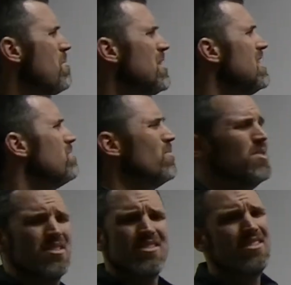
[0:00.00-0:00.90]
I mean, this one
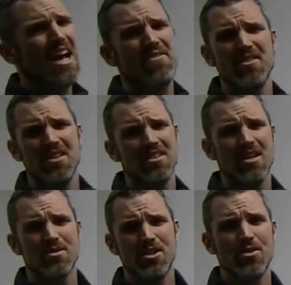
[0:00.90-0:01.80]
was definitely
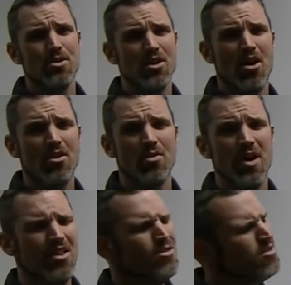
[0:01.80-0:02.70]
substitution all the
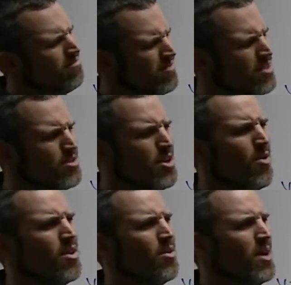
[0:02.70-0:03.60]
way. There's, there's
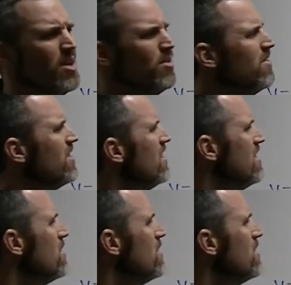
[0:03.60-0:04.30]
no other way you would have done this.